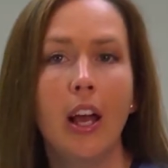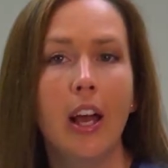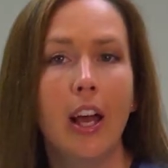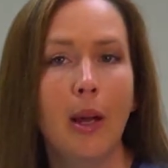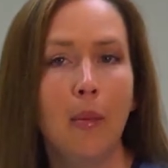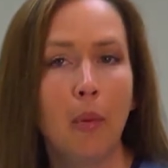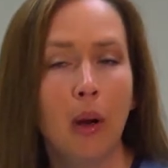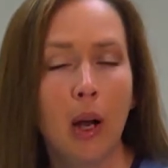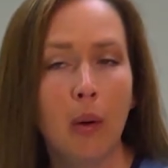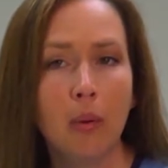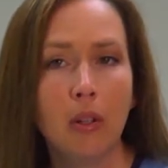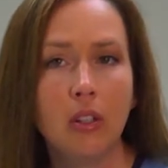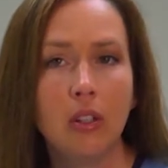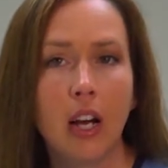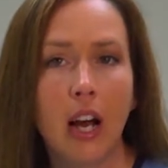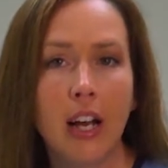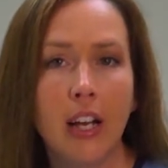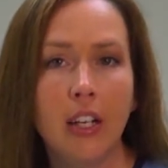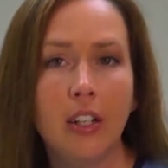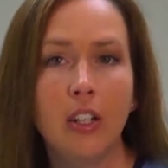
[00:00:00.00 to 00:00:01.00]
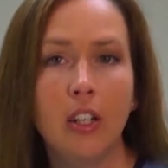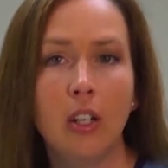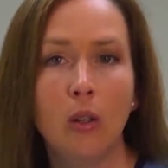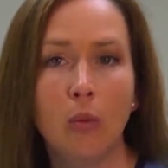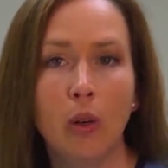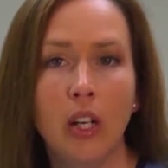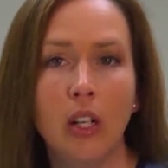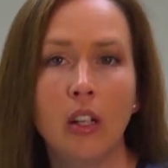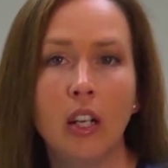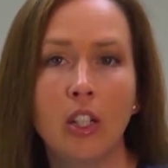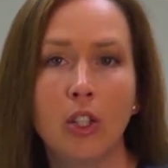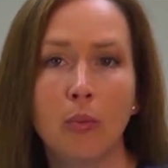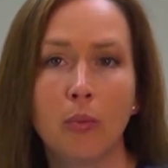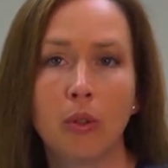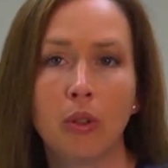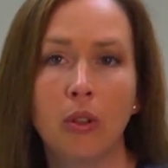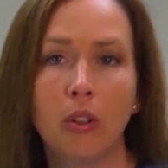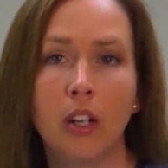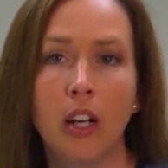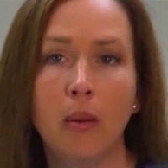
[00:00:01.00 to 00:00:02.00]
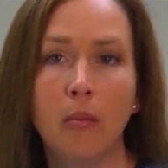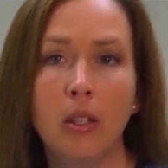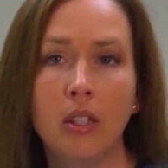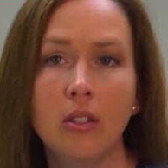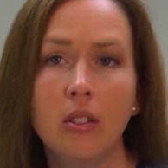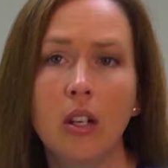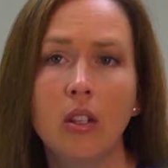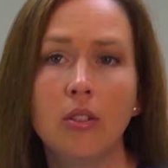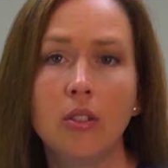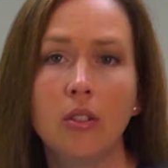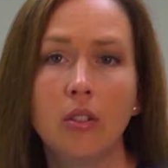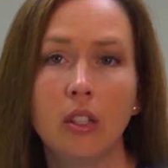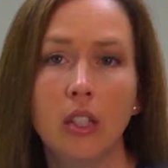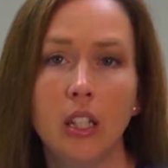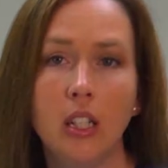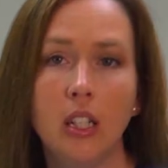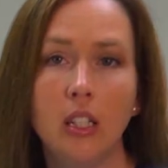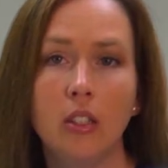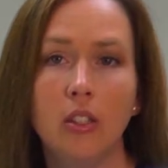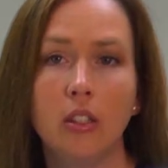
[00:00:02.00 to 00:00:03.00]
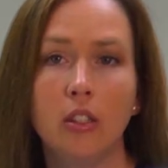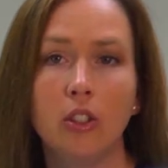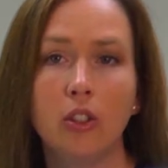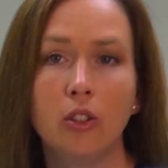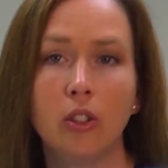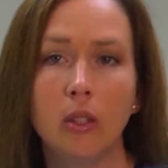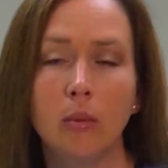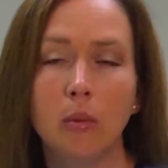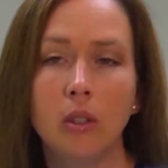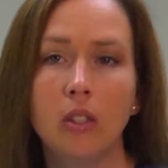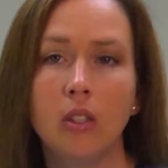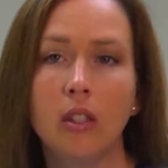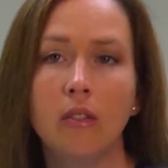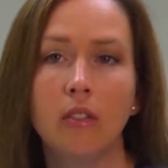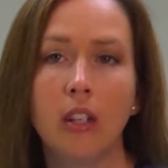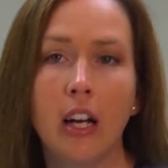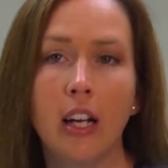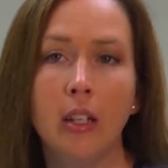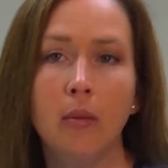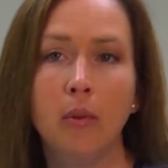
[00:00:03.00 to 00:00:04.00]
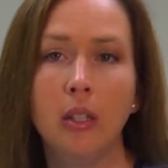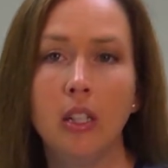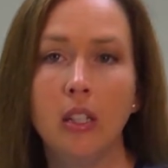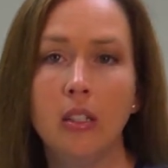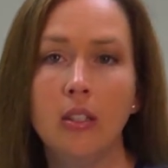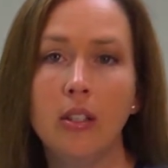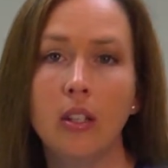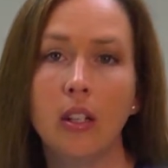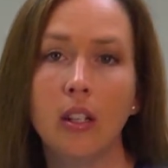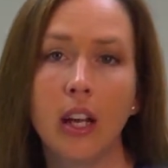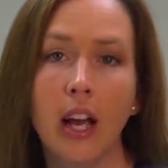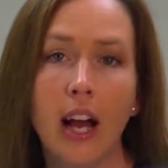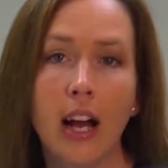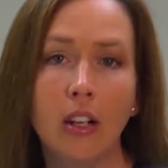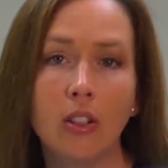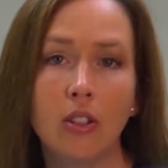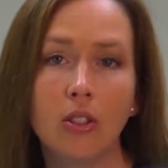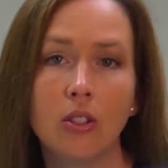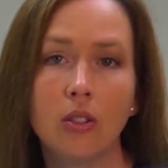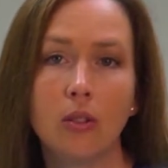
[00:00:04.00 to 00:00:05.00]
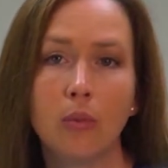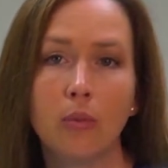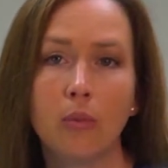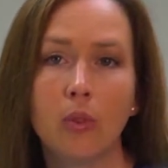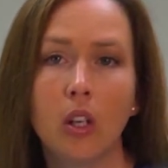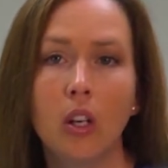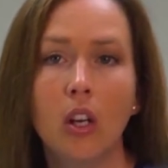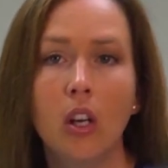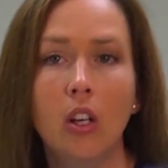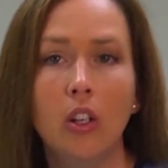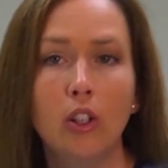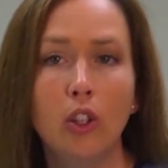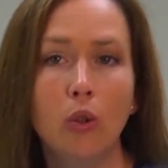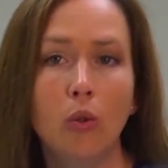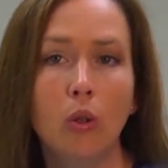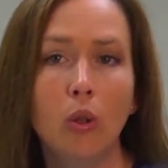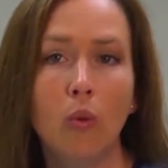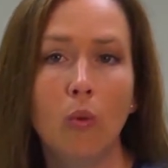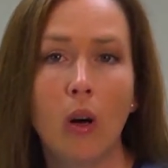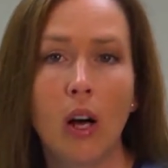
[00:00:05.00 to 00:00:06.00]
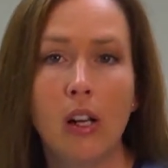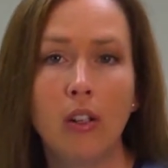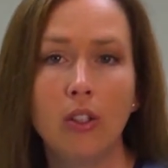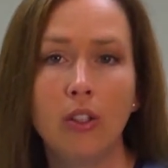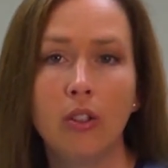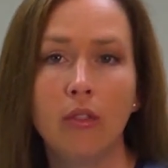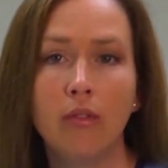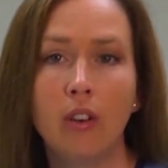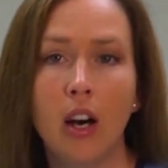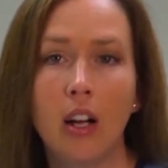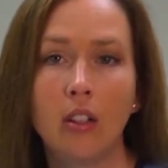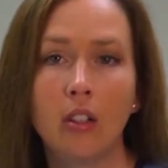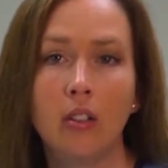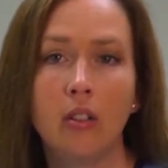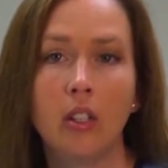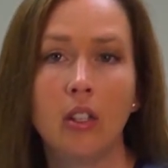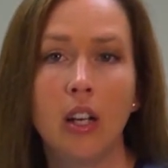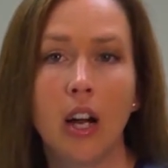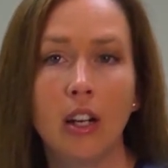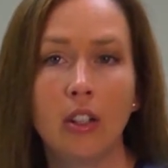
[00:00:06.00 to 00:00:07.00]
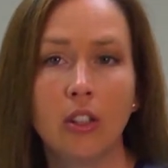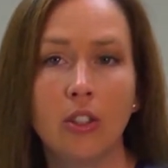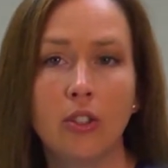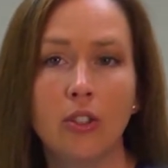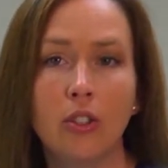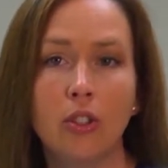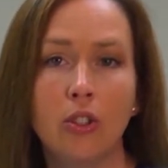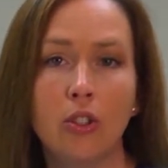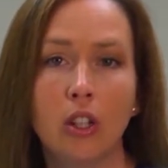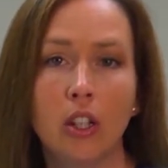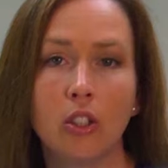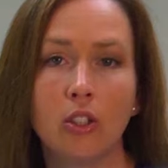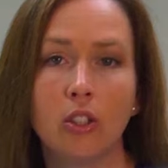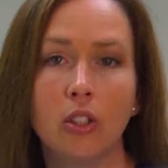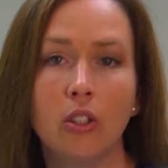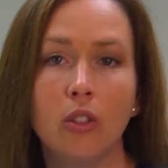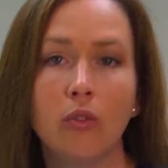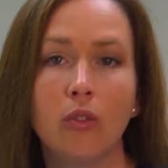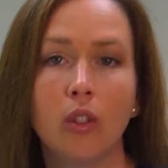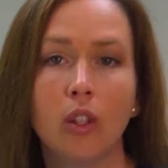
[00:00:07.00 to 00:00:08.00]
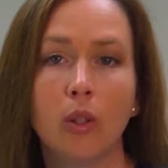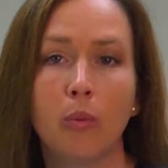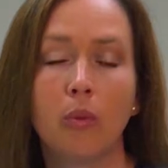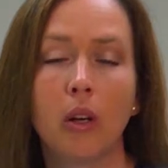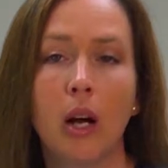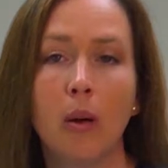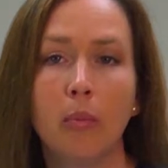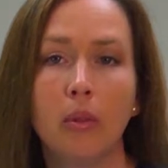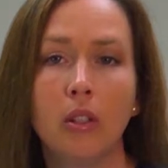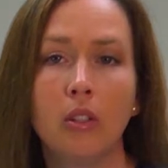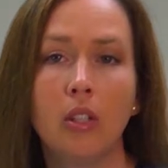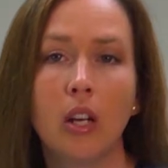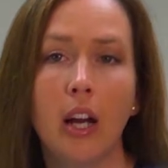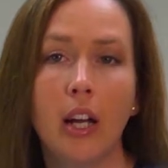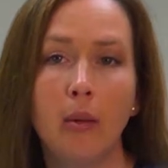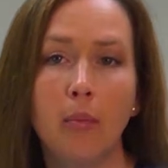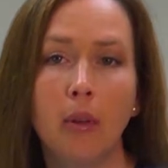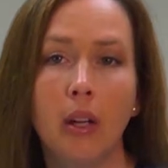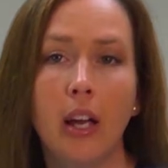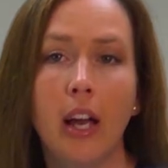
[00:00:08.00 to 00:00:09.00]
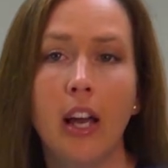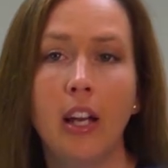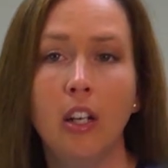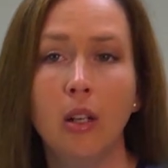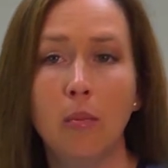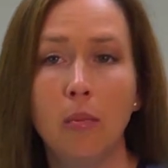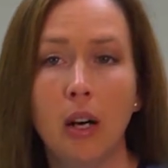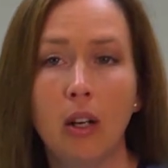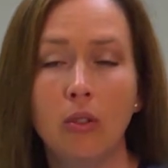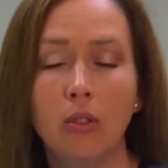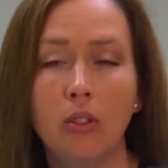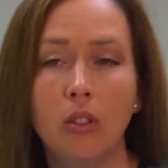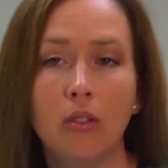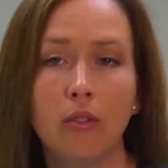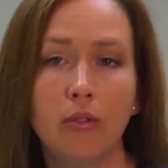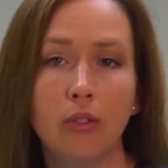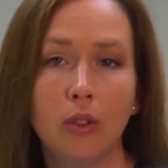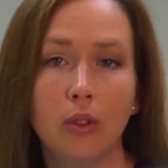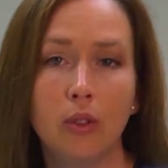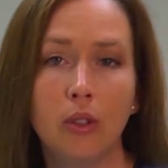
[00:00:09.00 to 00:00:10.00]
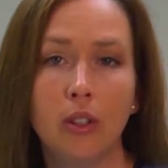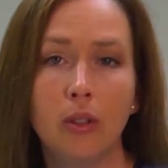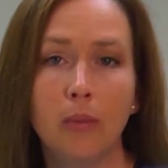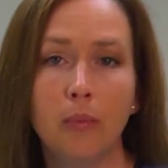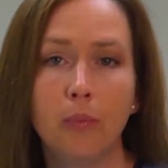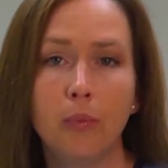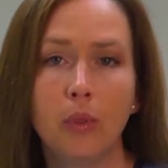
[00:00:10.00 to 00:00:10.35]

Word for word: A proper diet and weight loss program is also key to the treatment of diabetes in cats. You will want to follow the doctor's instructions for the proper type and amount of food.